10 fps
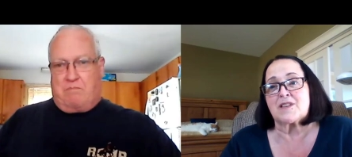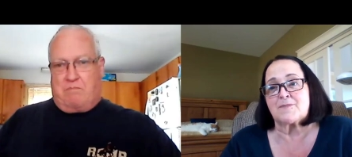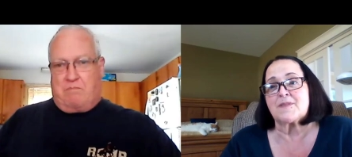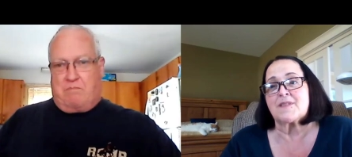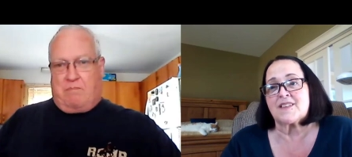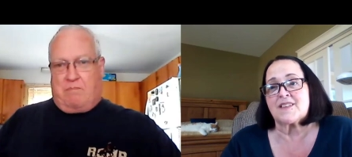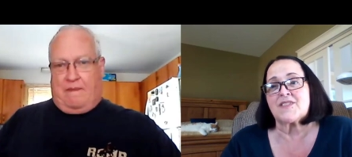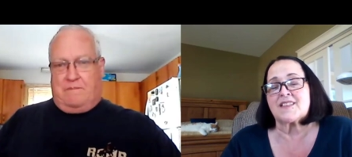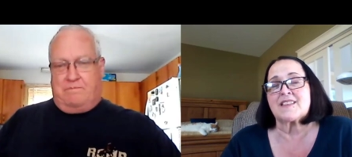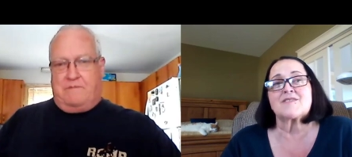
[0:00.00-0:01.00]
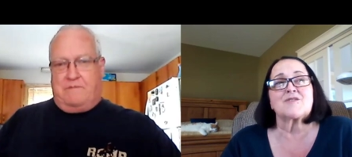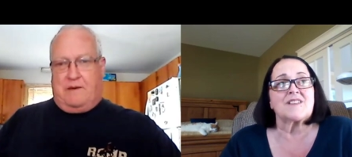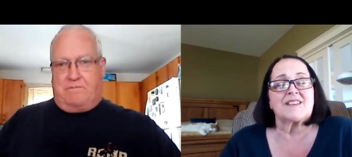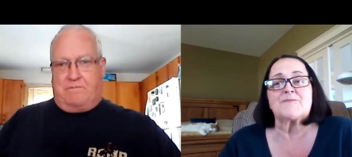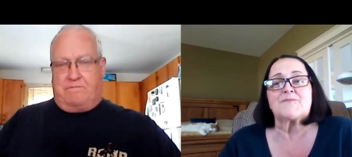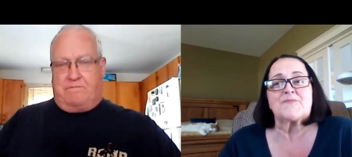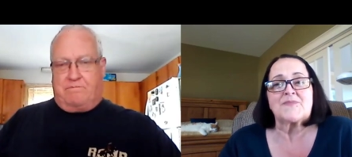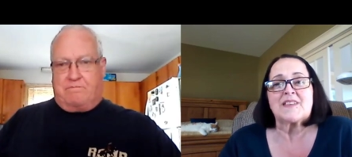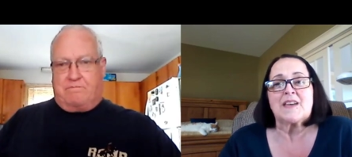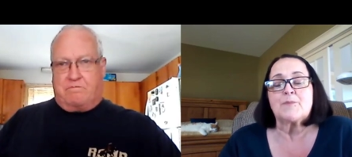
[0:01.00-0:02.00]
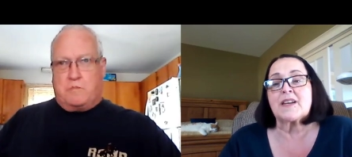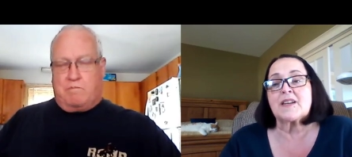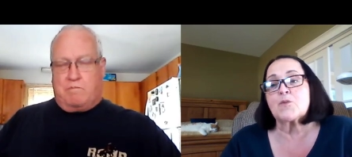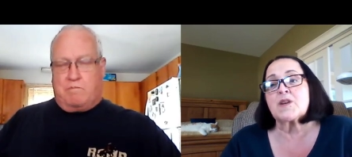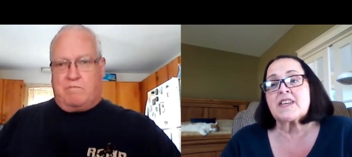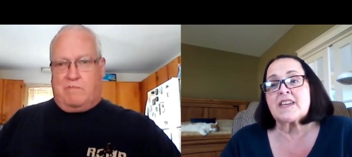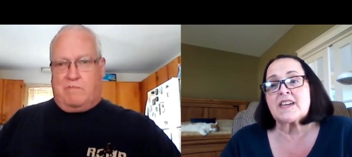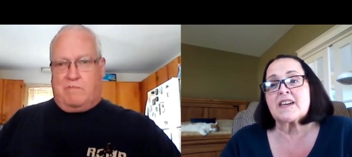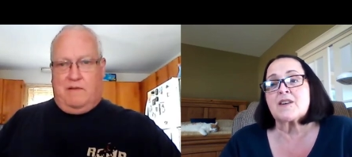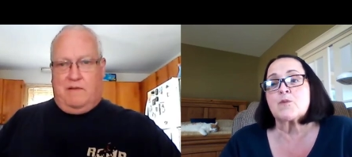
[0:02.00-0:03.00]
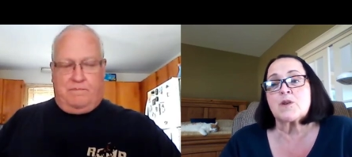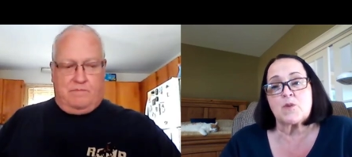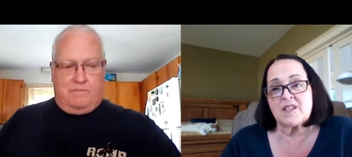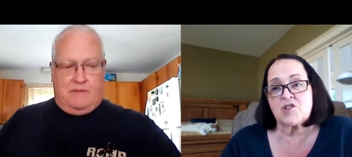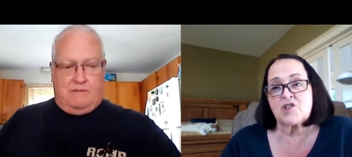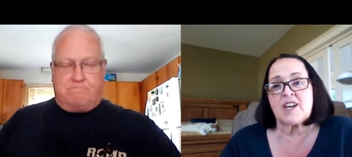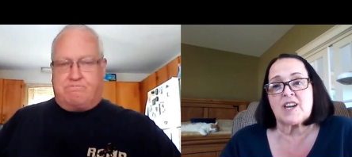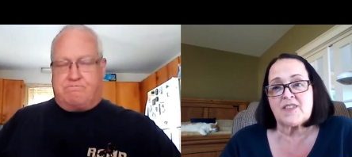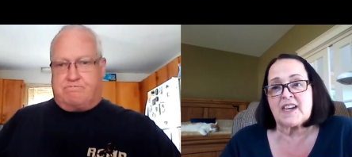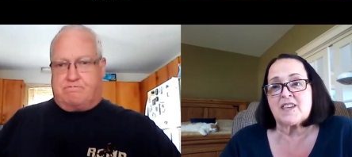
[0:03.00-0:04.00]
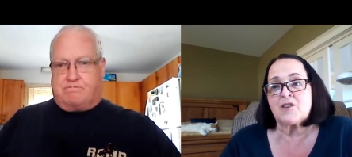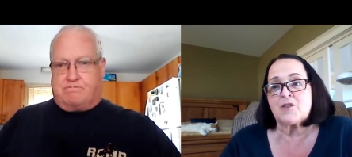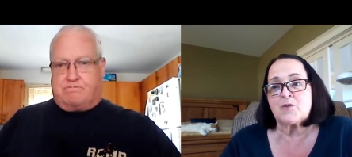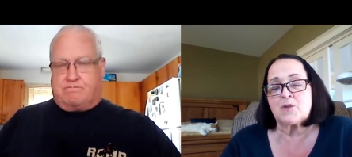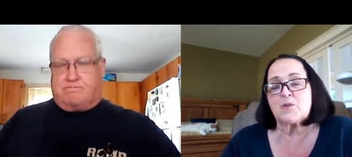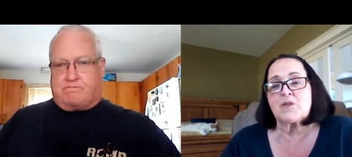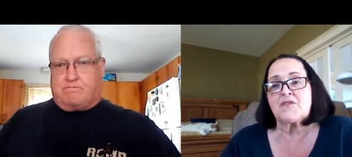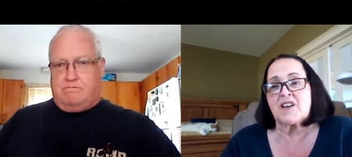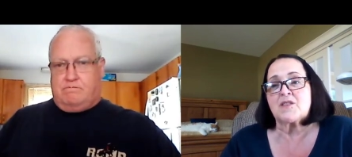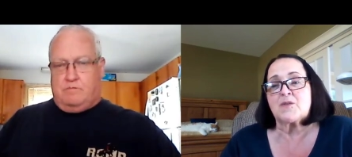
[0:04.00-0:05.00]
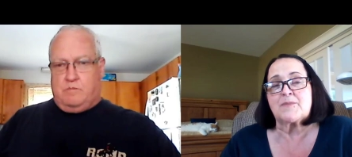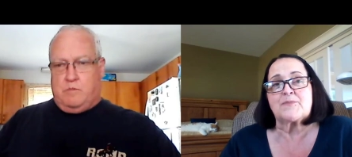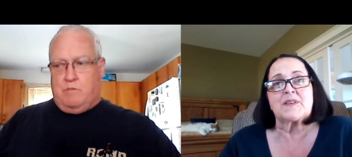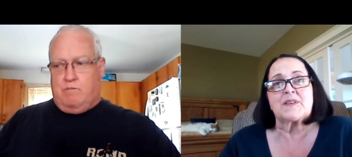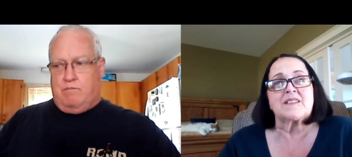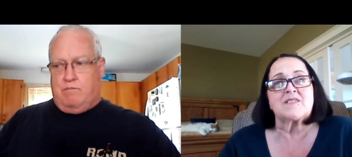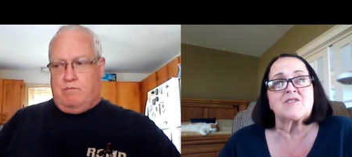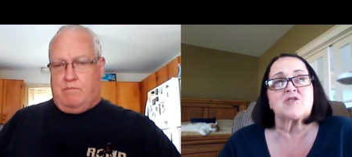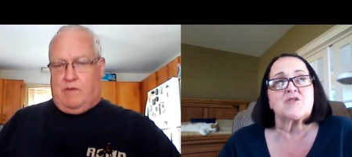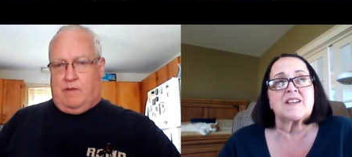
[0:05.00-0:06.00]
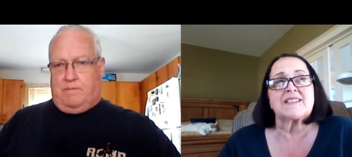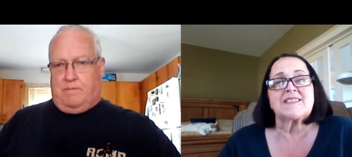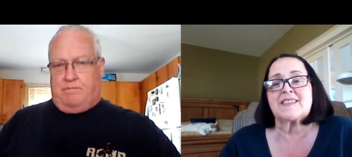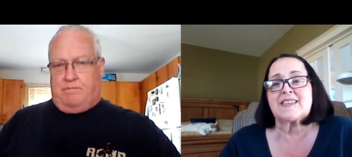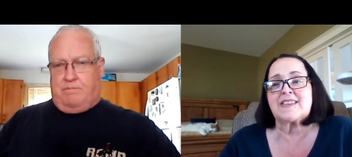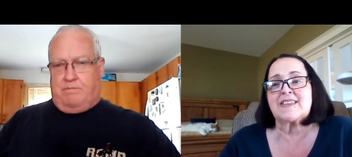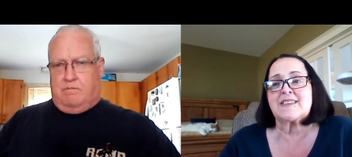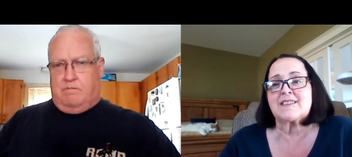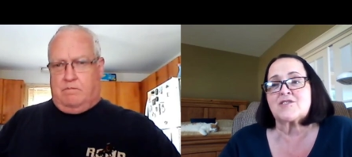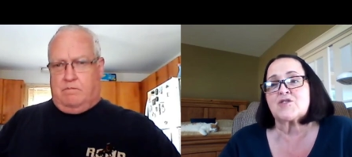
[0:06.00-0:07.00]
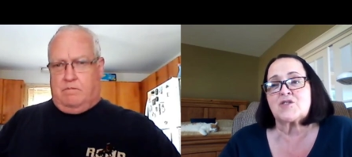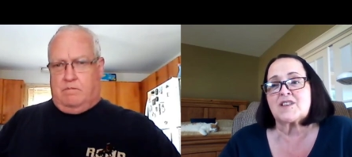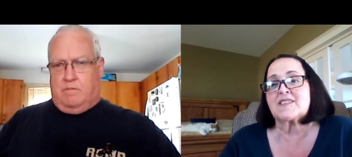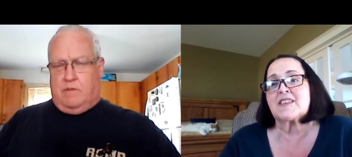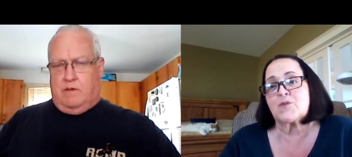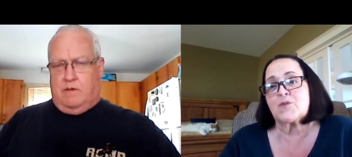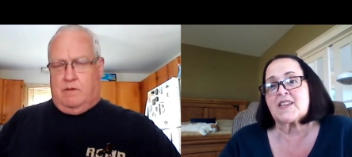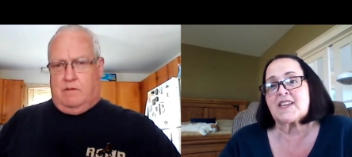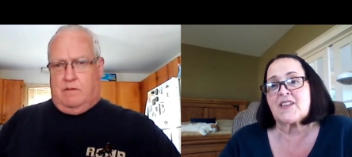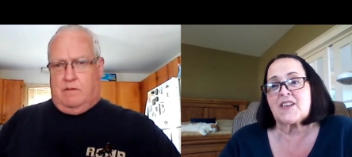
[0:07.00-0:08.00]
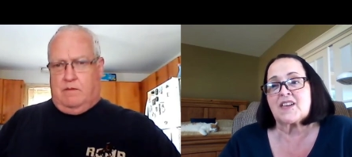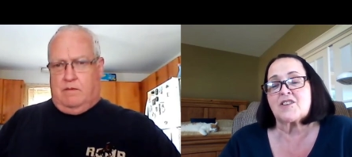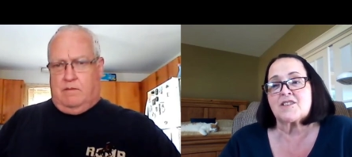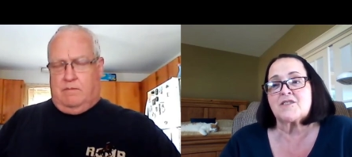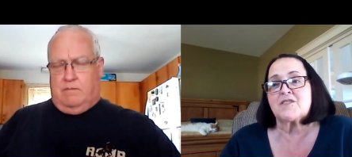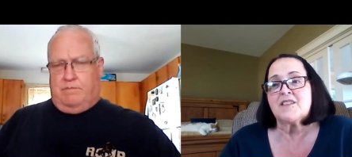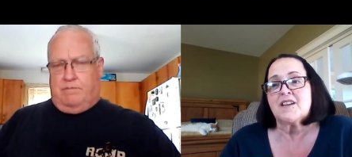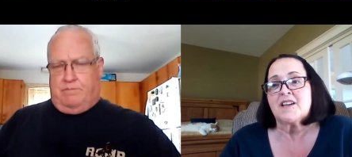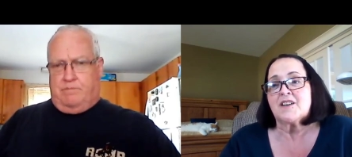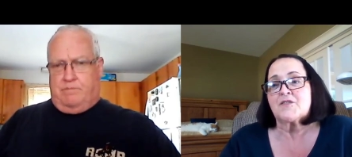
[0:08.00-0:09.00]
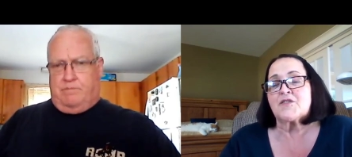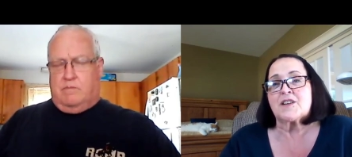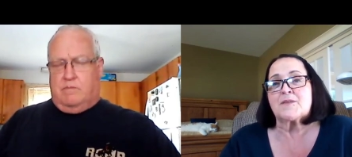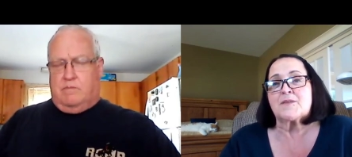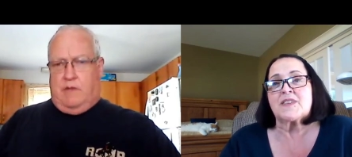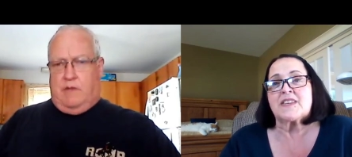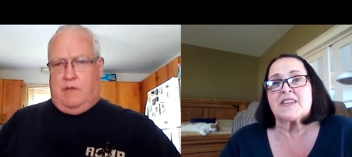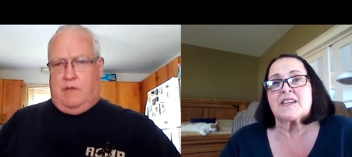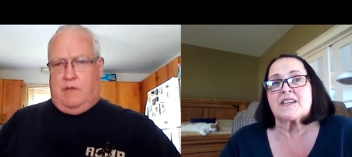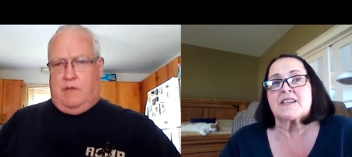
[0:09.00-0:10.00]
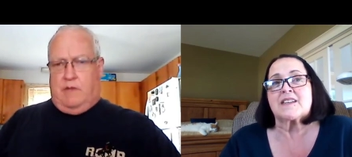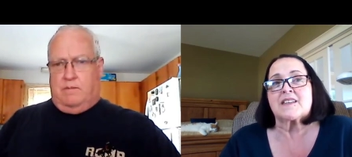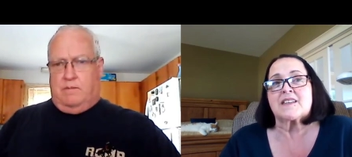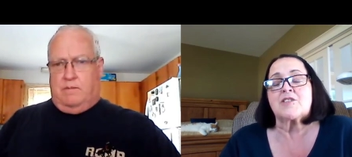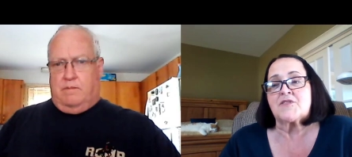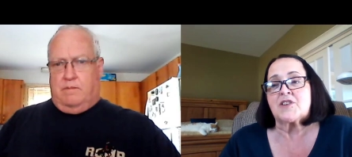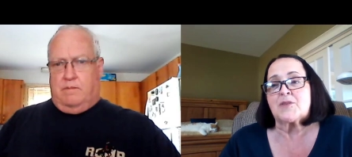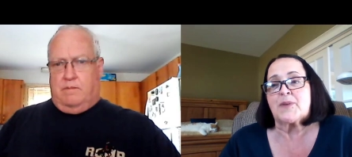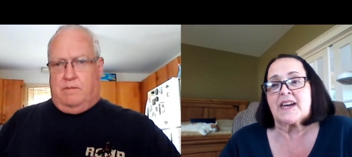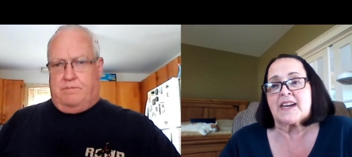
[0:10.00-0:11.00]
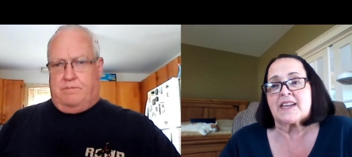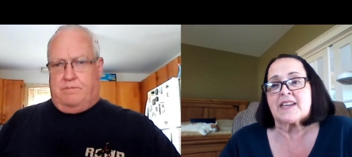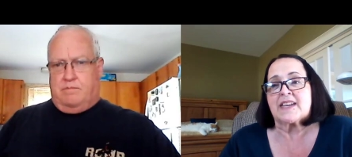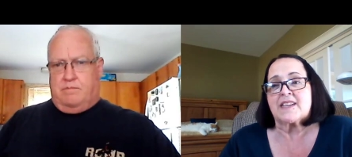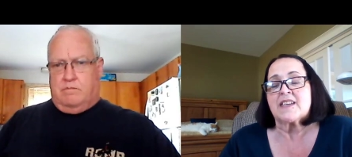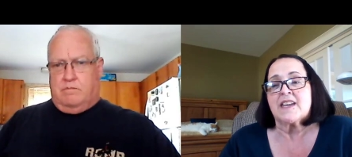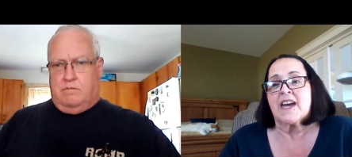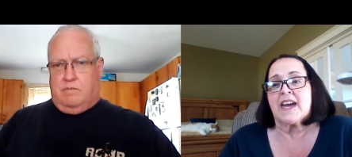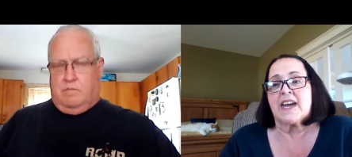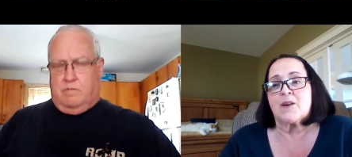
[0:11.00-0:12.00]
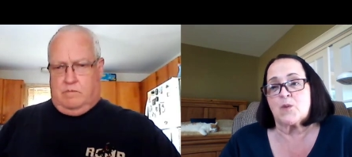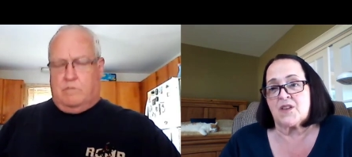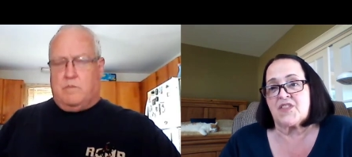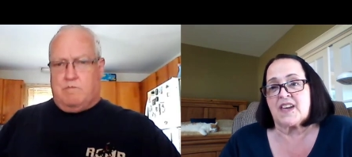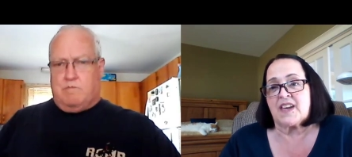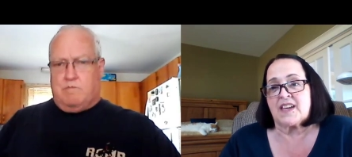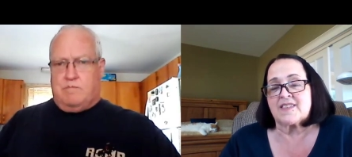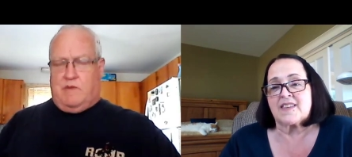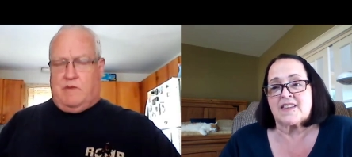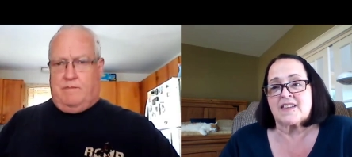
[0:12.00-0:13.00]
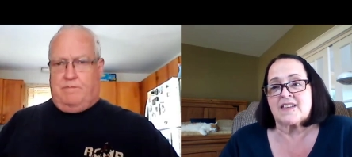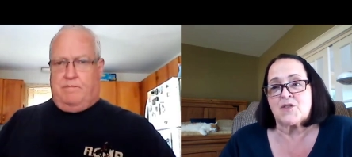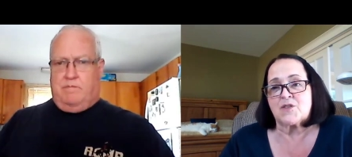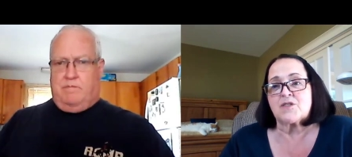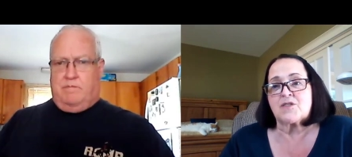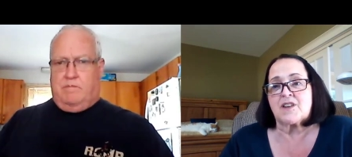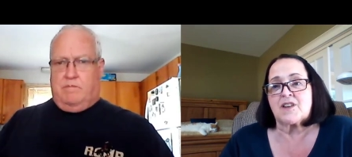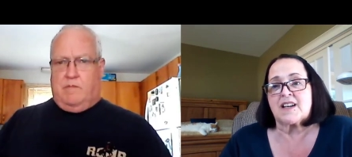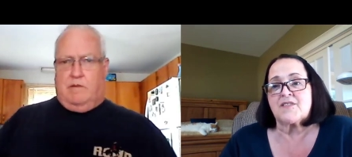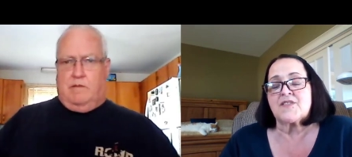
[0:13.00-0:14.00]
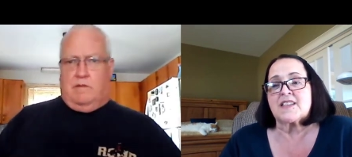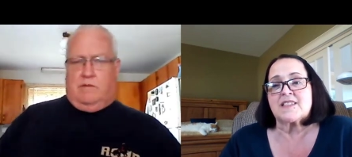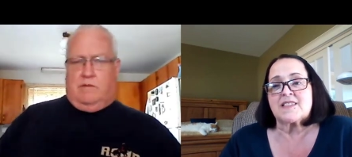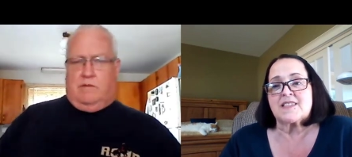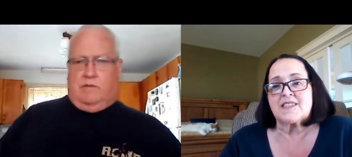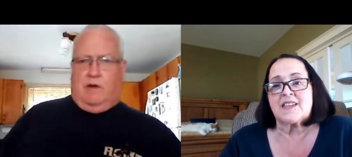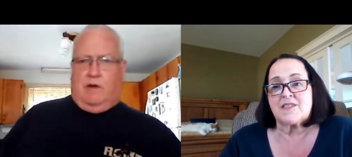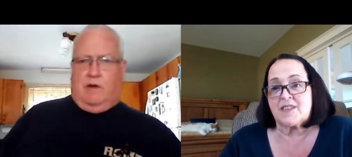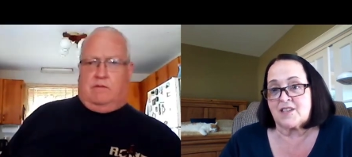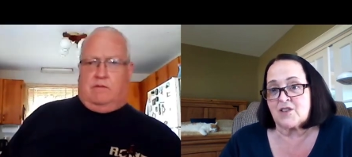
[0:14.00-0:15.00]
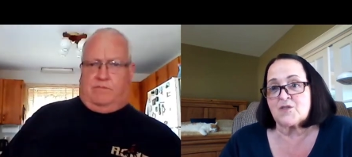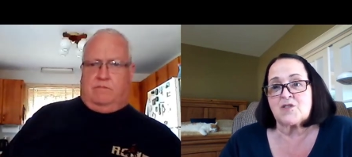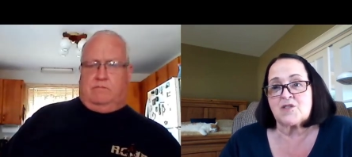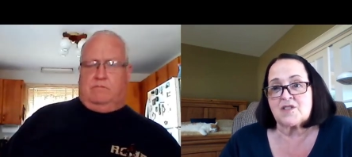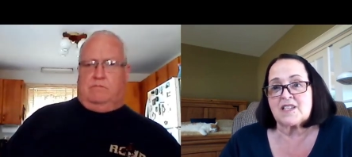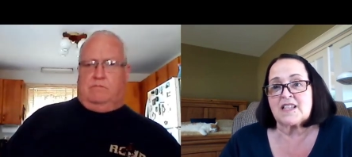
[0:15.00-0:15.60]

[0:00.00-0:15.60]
Speaker 1: Jim. I think yeah. that's great. But we uh, we will check that out. We will follow up uh, to try and see to, see if we can get that article from the uh, Clarenville Packet and with that uh, photograph and, yeah. and, you know, certainly